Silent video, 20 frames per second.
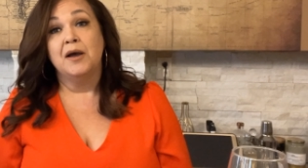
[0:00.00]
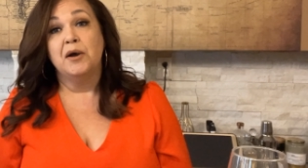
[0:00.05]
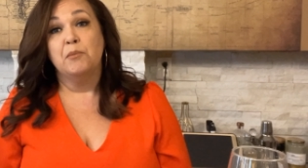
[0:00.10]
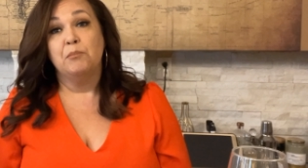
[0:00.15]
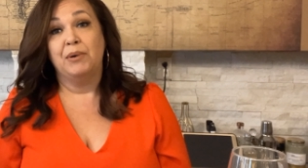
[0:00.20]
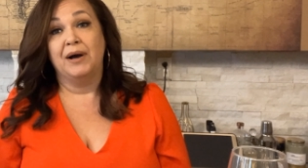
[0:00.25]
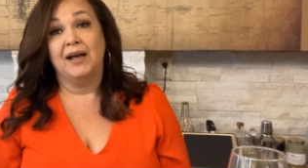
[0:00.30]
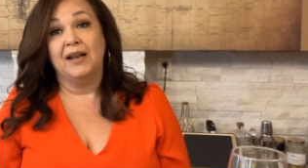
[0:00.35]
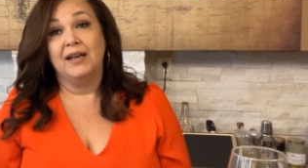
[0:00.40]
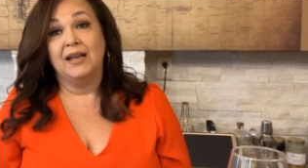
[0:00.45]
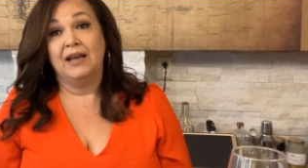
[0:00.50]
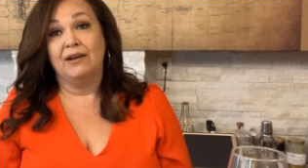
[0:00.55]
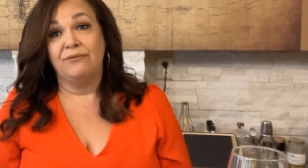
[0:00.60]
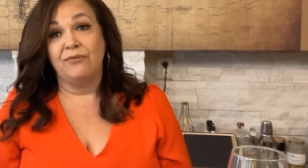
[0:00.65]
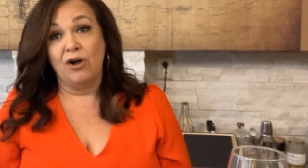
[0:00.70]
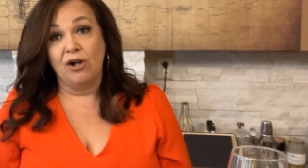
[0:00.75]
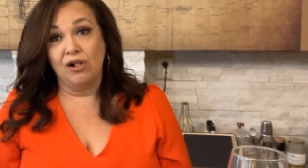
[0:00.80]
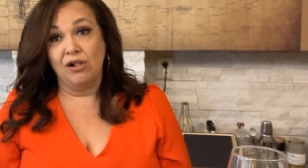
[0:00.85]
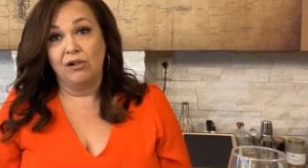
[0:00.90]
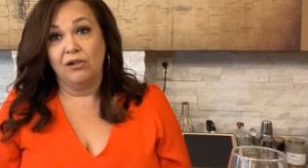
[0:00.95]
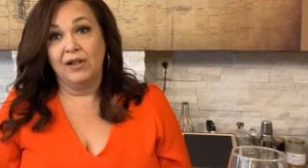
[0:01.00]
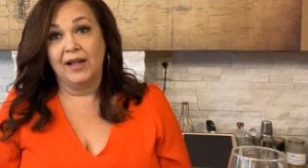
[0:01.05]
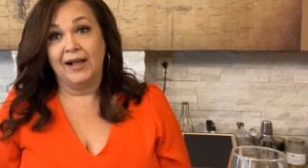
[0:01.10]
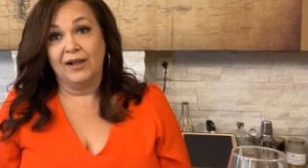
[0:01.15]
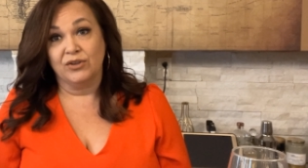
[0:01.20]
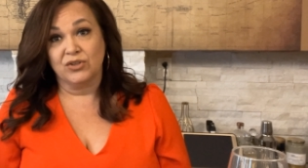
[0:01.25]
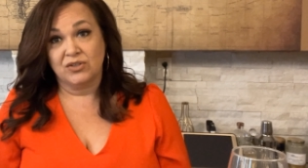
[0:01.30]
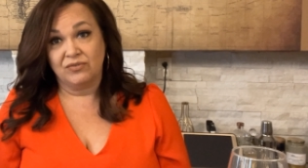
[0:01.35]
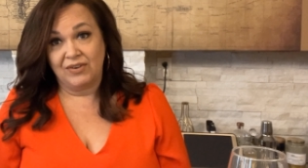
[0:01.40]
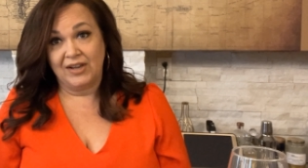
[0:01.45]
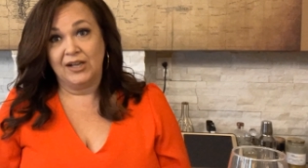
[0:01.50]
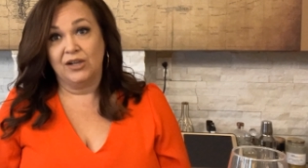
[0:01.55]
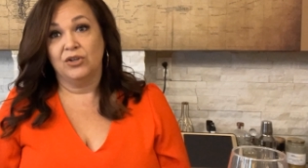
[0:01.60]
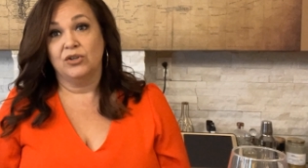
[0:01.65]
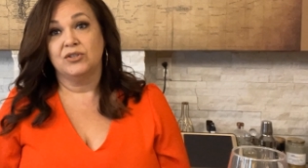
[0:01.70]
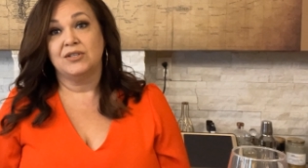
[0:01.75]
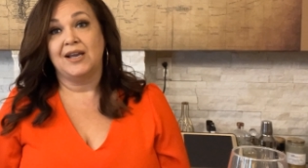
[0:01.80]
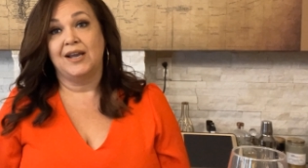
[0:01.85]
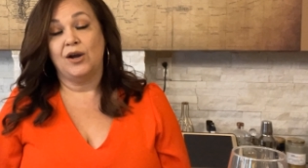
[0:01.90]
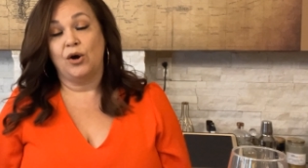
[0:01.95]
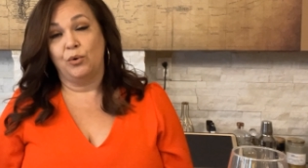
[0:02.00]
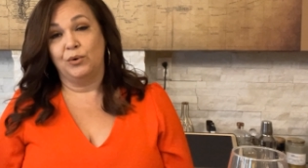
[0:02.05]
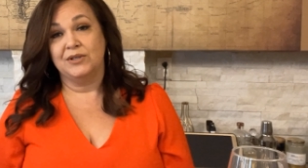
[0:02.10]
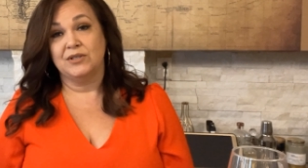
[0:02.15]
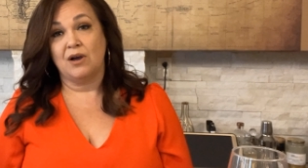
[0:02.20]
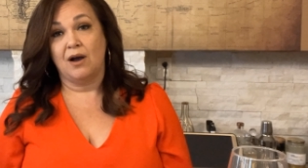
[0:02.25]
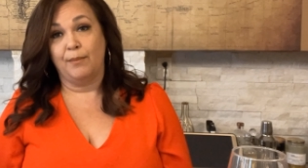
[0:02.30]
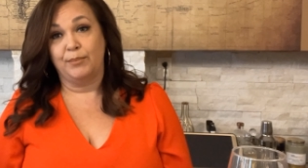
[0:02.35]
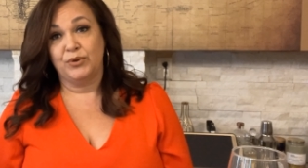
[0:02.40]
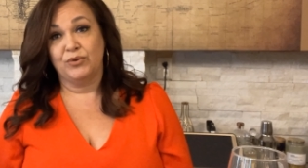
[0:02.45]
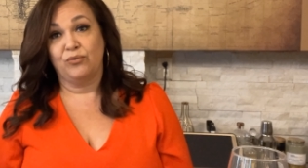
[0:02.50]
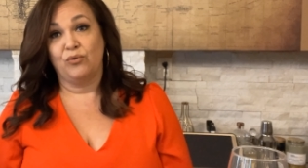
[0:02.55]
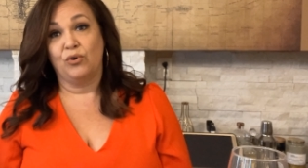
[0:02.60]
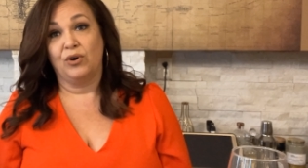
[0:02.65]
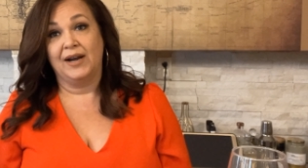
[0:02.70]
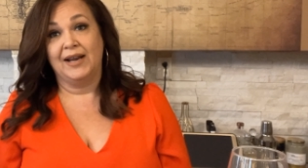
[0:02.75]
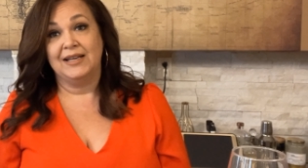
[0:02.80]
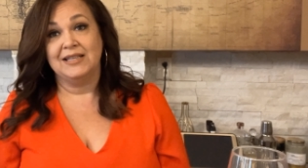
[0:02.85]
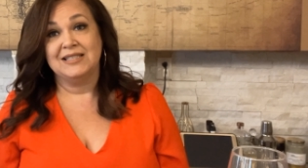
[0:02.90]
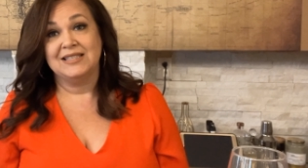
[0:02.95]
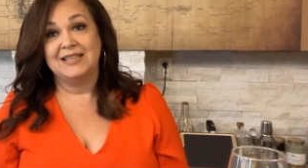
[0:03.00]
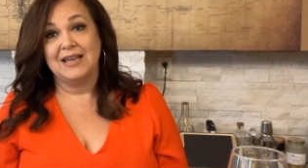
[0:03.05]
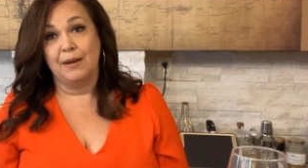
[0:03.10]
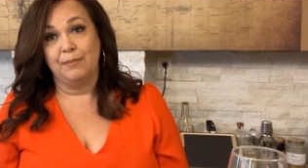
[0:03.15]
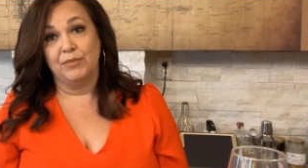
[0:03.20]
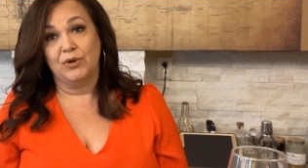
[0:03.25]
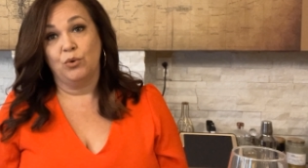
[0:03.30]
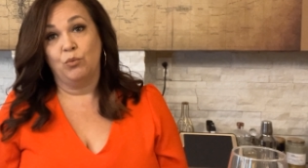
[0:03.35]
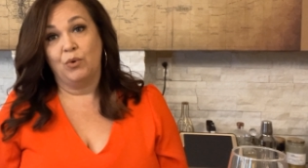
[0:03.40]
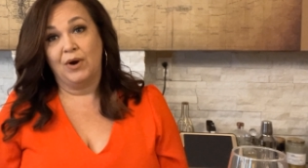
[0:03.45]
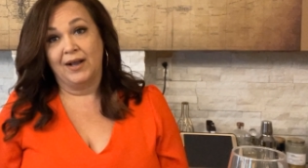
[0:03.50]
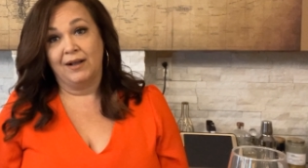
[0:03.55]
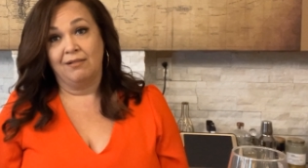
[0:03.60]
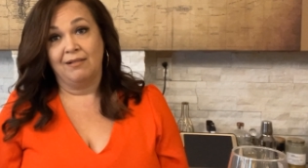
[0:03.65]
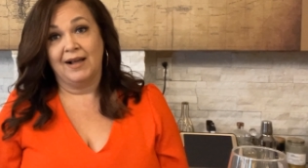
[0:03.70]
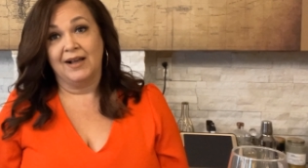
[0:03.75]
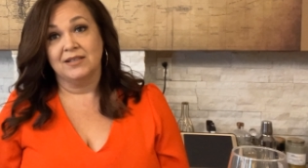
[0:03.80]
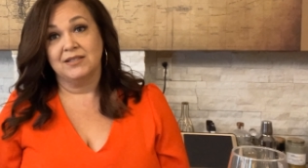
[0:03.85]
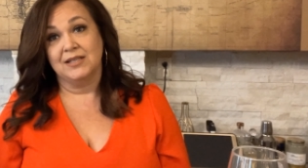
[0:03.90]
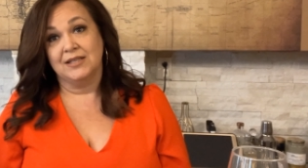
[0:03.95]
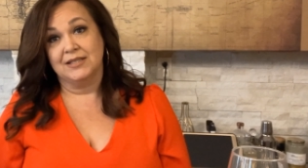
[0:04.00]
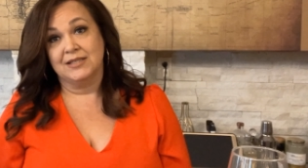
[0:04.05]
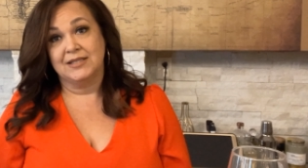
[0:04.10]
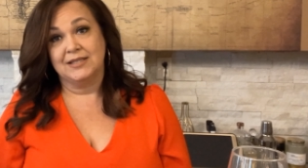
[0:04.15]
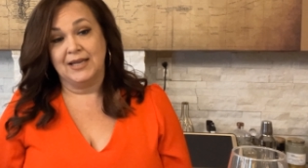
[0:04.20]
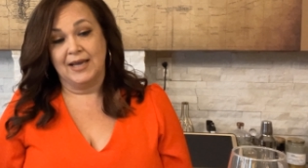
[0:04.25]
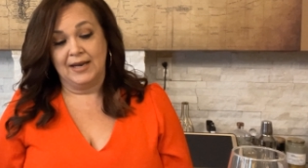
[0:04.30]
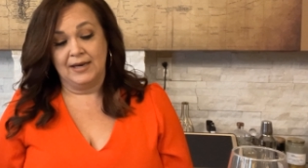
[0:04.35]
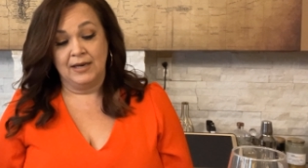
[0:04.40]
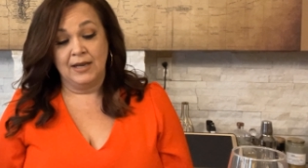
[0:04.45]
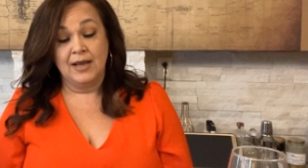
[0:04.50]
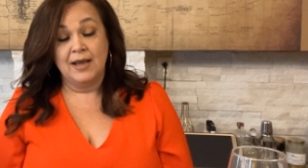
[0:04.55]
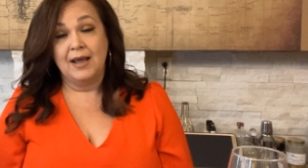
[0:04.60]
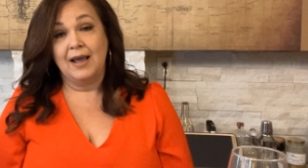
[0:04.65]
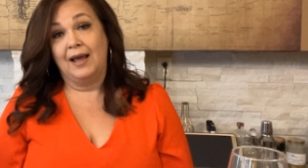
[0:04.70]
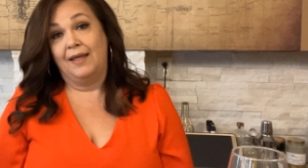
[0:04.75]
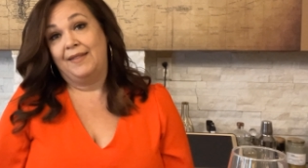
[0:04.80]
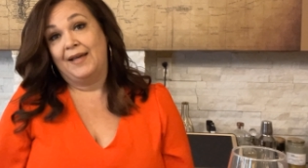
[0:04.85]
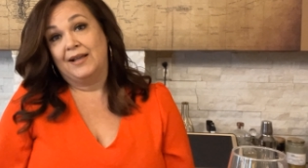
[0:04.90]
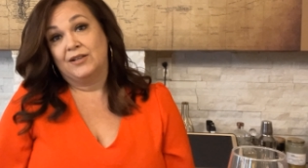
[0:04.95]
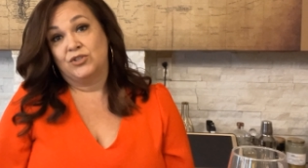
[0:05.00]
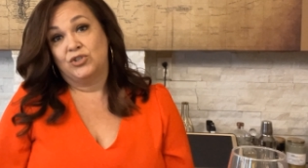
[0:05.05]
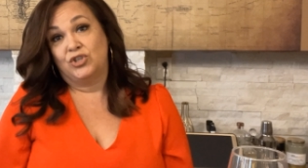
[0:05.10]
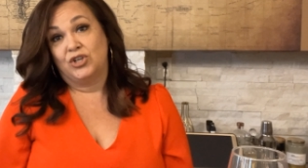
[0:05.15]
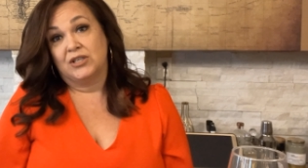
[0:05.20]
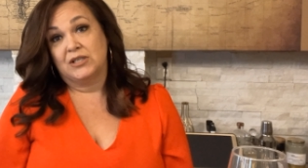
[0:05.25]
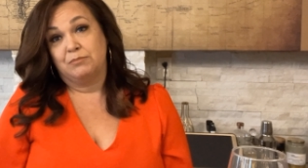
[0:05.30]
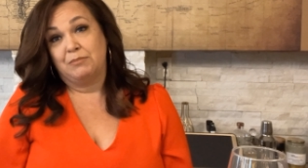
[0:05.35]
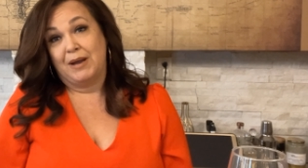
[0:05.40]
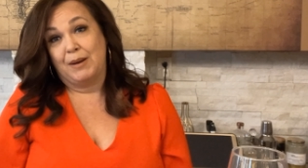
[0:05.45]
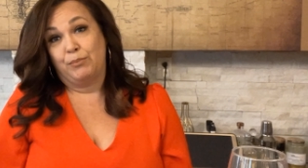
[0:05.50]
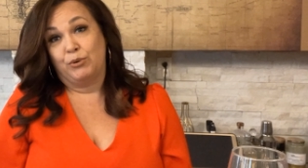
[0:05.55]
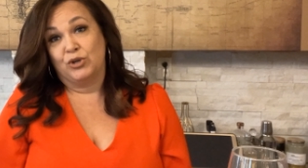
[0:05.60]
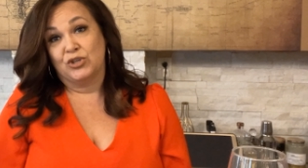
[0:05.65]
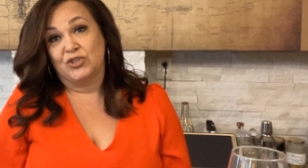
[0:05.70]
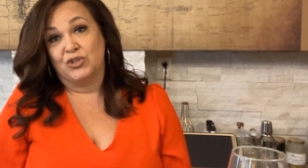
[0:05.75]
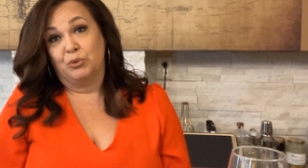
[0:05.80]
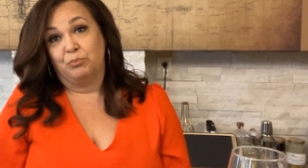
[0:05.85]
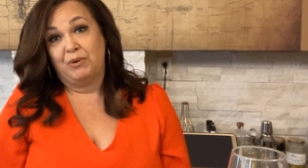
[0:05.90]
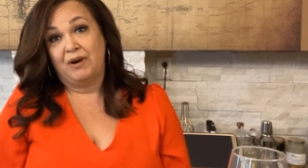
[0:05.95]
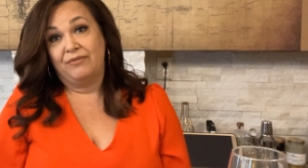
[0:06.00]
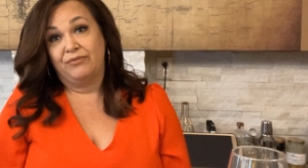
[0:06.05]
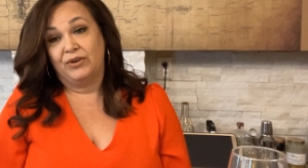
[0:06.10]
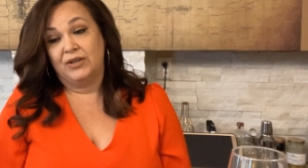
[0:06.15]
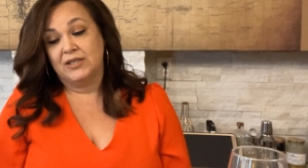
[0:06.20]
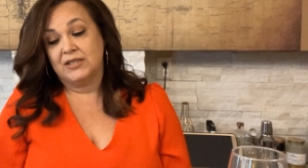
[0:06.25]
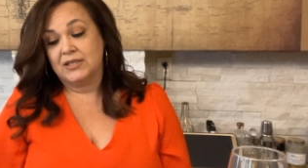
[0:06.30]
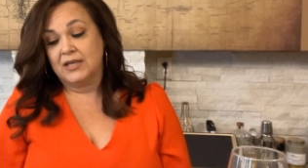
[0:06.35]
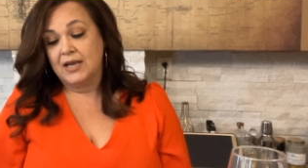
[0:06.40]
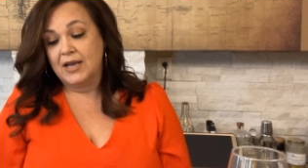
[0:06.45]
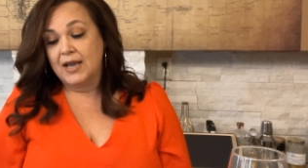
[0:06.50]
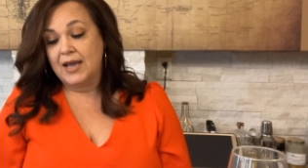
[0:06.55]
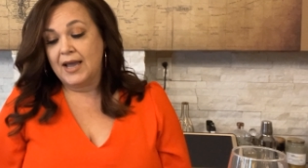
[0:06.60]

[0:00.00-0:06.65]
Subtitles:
But if all else fails, I always opt for a stemmed wine glass instead. And that's just my personal preference.